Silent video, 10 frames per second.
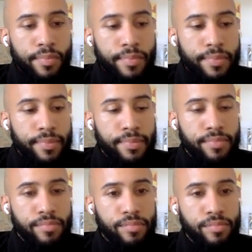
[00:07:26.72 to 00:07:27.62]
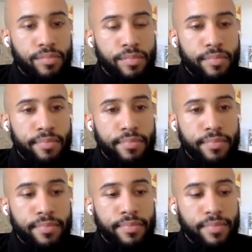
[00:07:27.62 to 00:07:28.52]

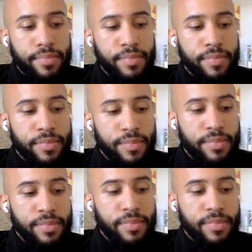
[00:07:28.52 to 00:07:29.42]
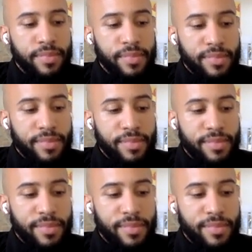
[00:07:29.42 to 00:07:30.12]
The person shown says nothing.